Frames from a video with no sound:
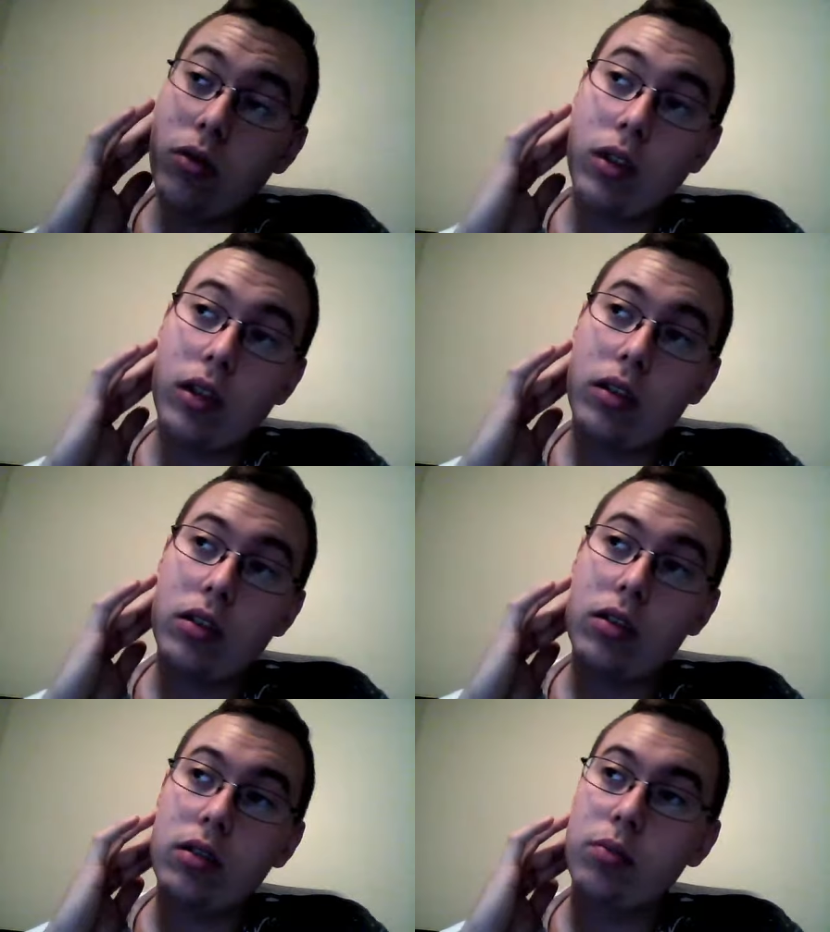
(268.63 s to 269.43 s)
It,
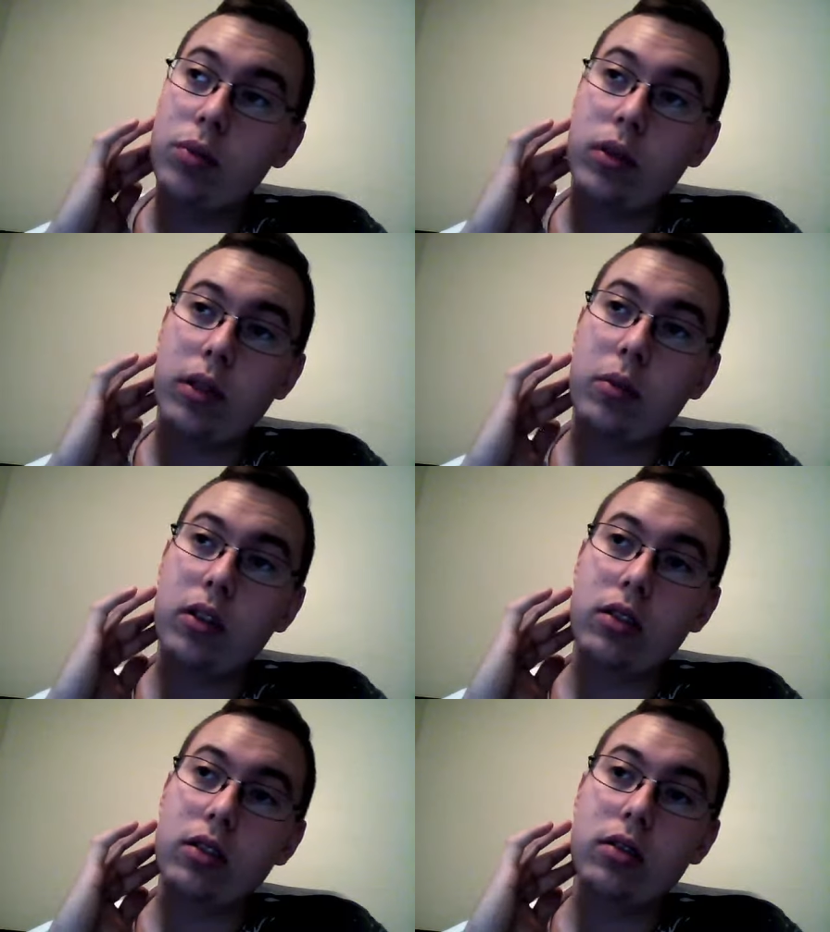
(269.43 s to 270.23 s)
it's pretty
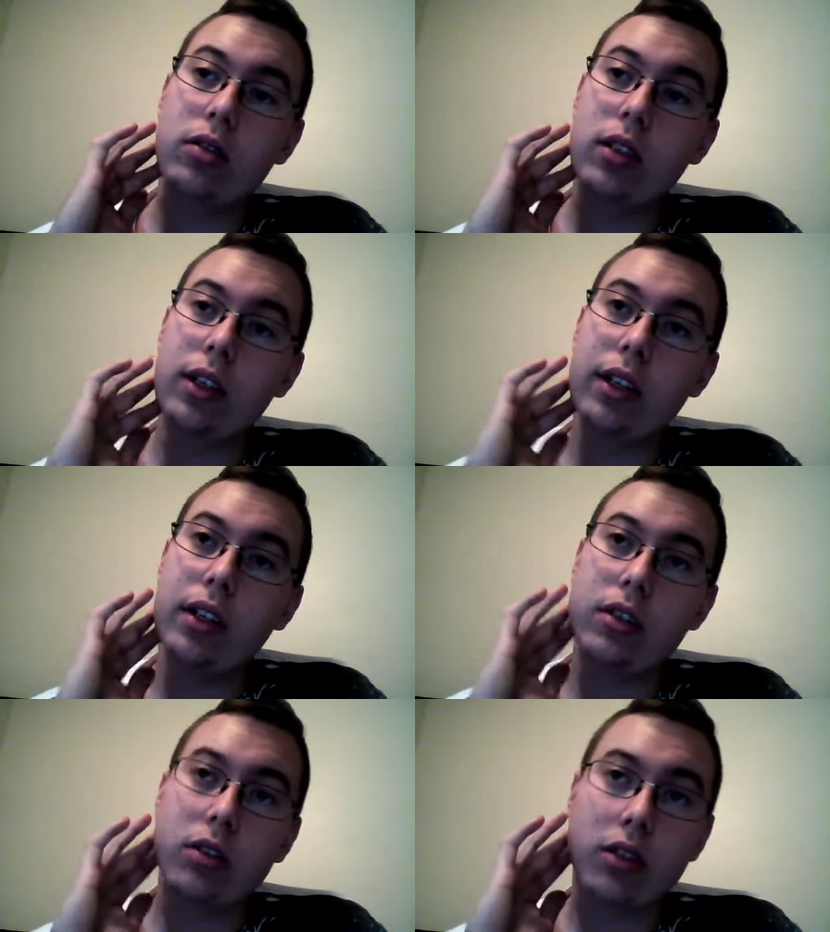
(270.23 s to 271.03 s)
much, I
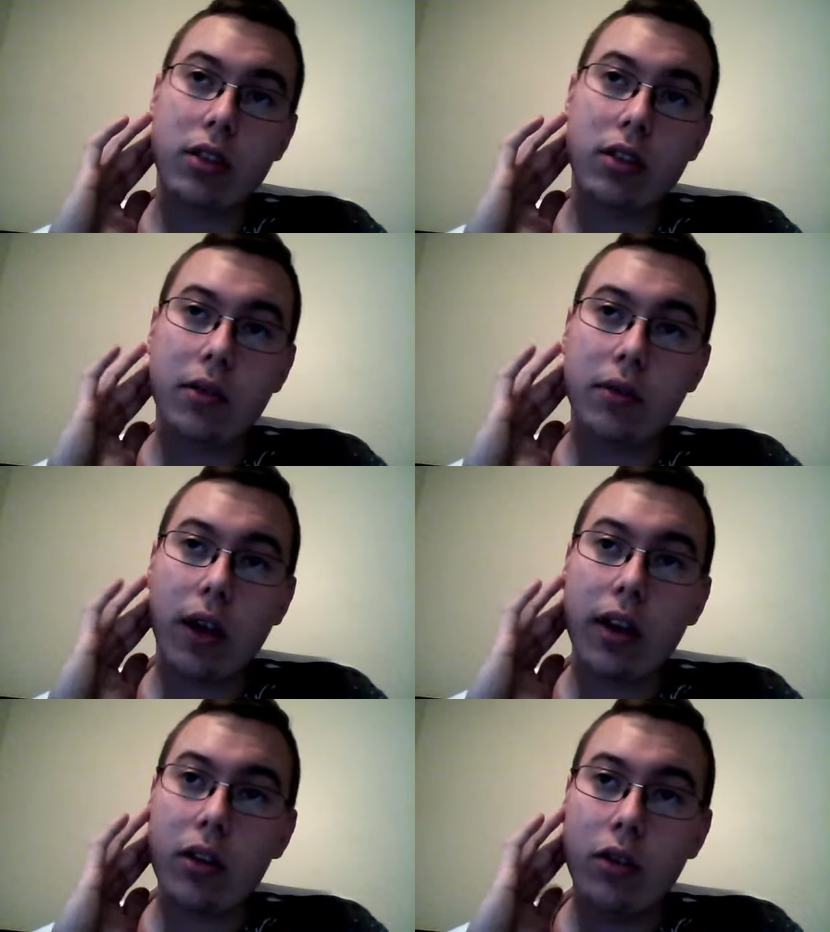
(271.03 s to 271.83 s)
guess, just
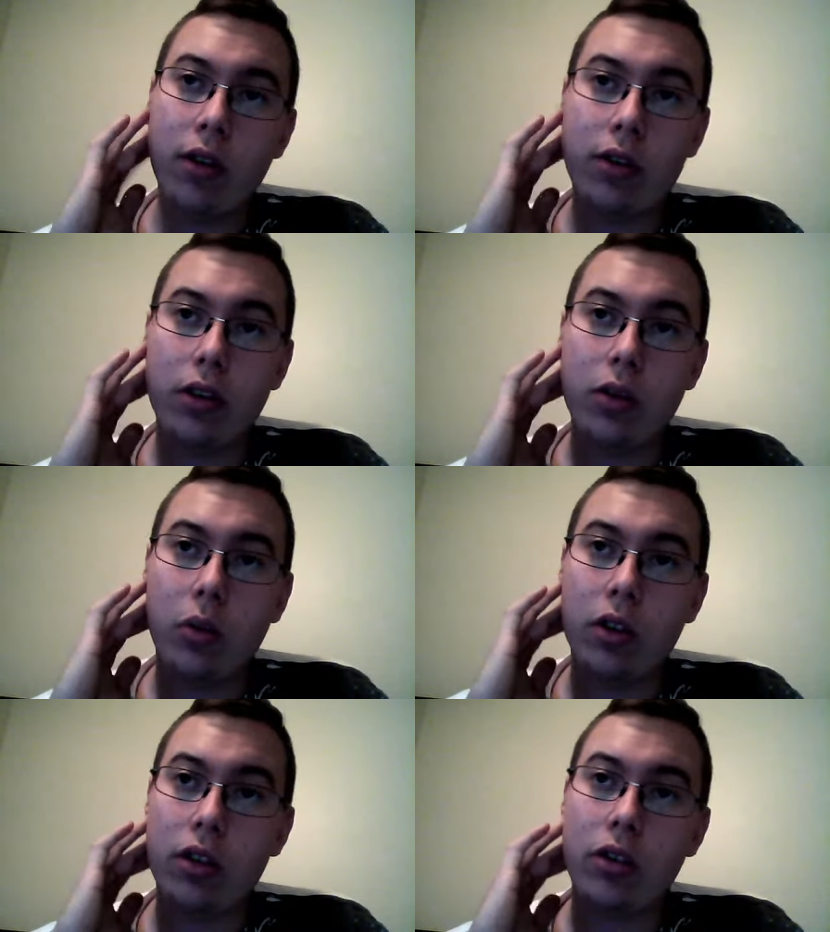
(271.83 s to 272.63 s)
invite whoever you
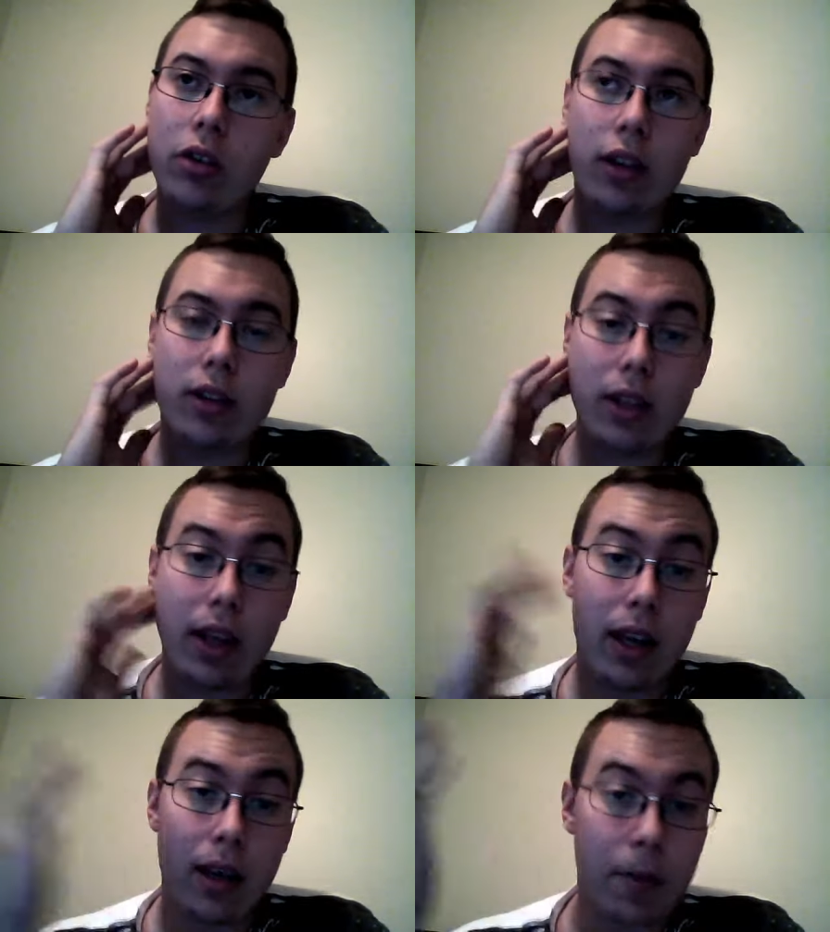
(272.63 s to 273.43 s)
want who has the
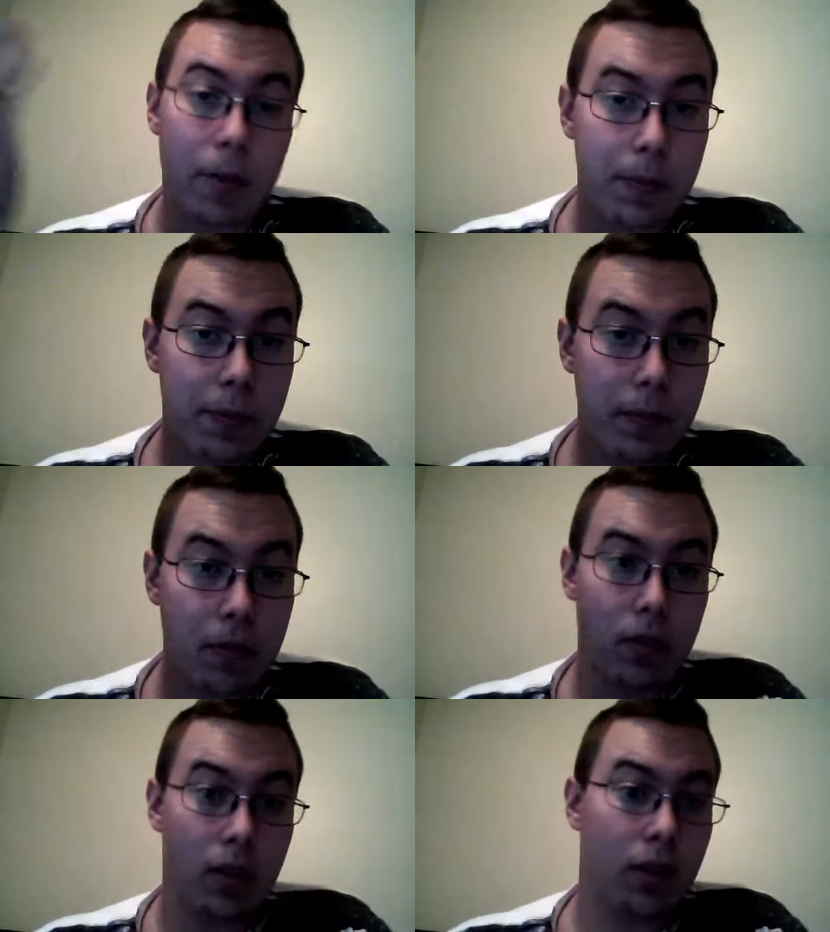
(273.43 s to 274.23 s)
game.
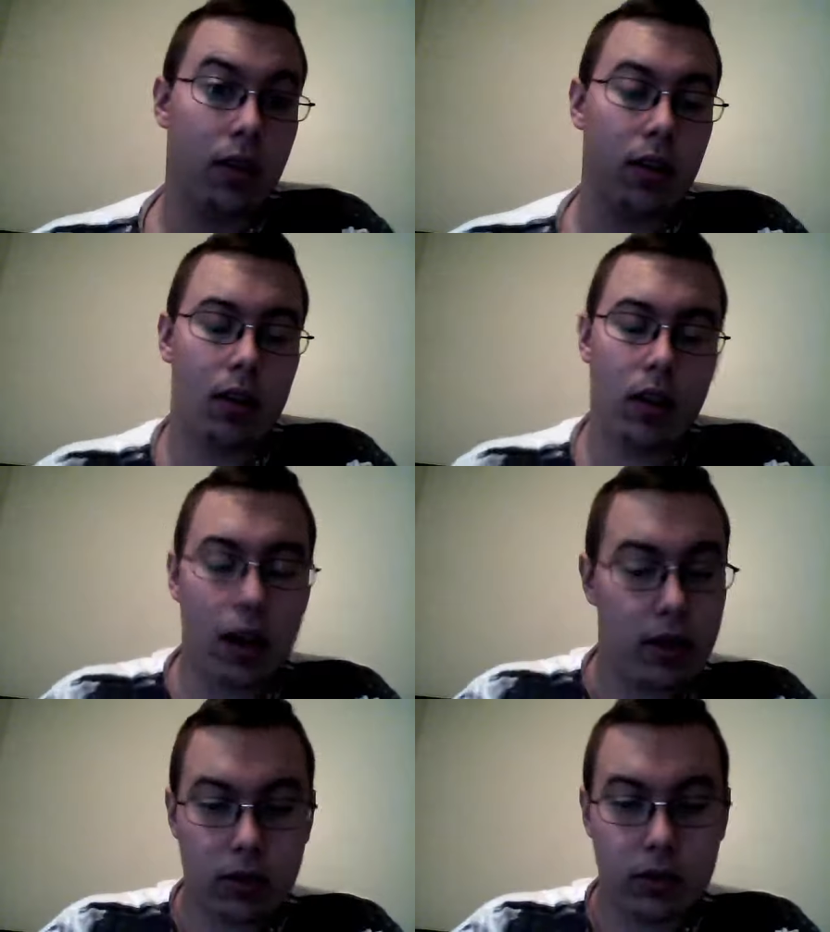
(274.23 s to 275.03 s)

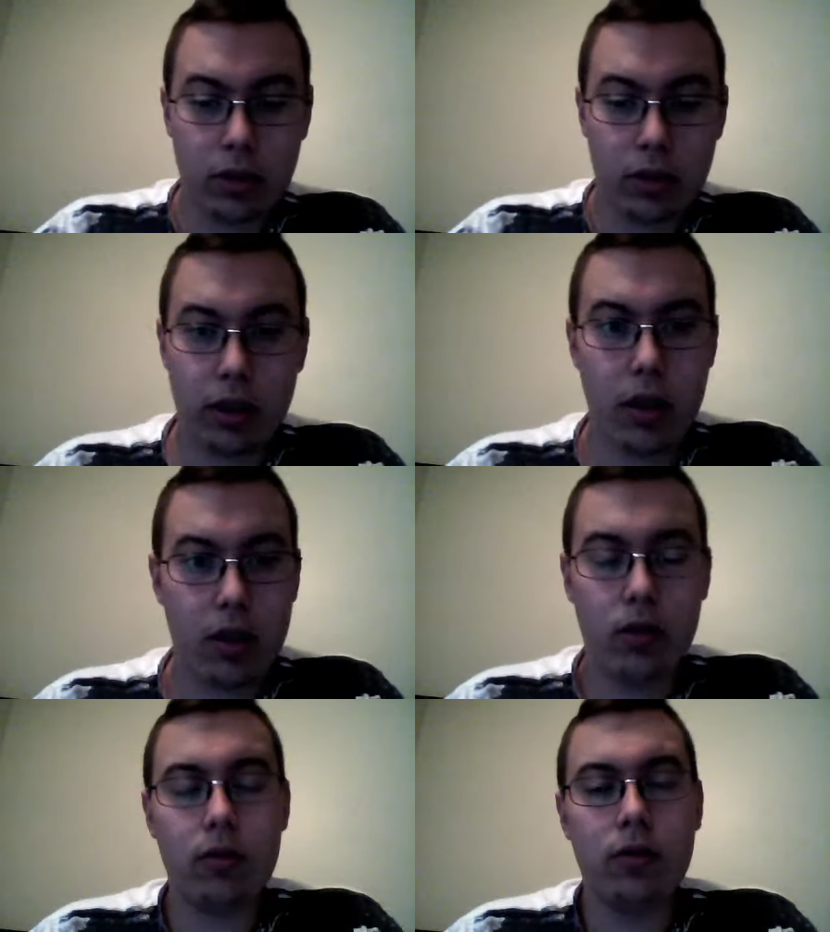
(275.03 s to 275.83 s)
I don't really
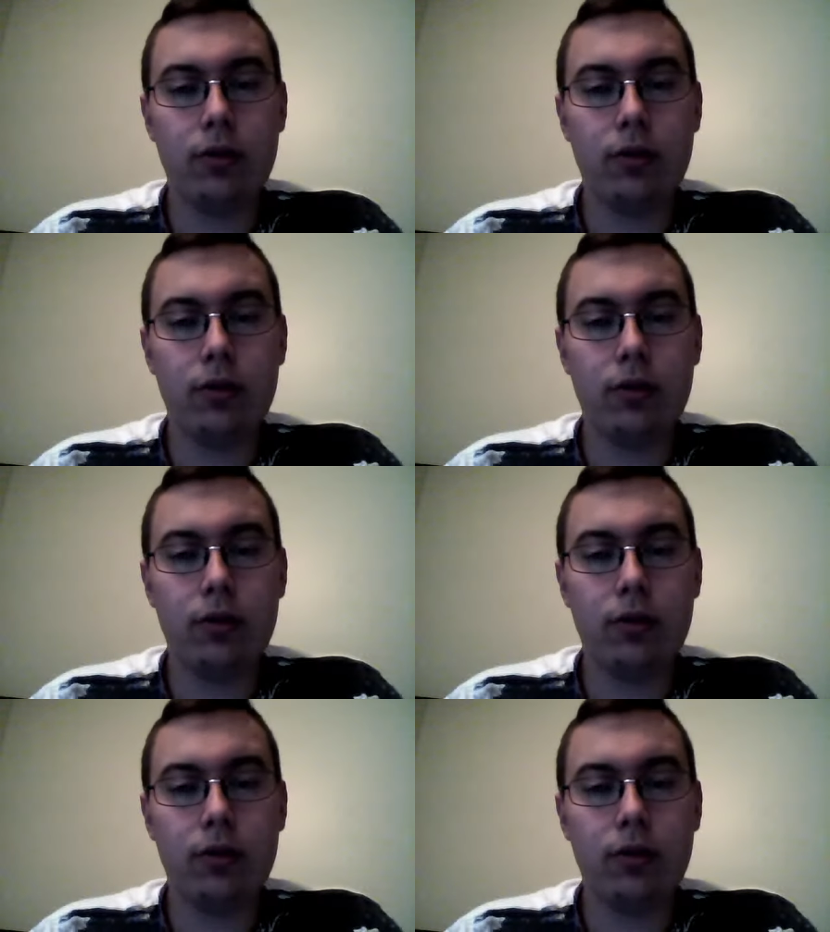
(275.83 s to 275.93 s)
know.